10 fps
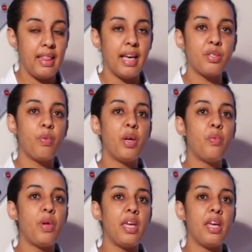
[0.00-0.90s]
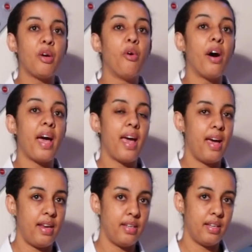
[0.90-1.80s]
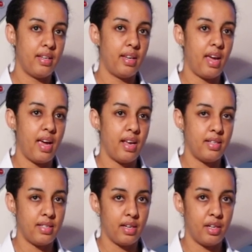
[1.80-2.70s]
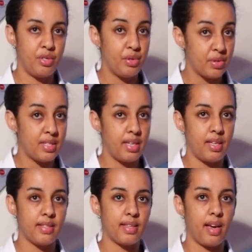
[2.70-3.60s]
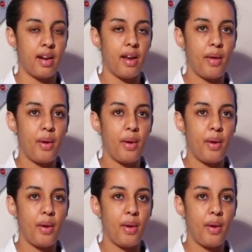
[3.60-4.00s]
That's when we go ahead and do CT scan.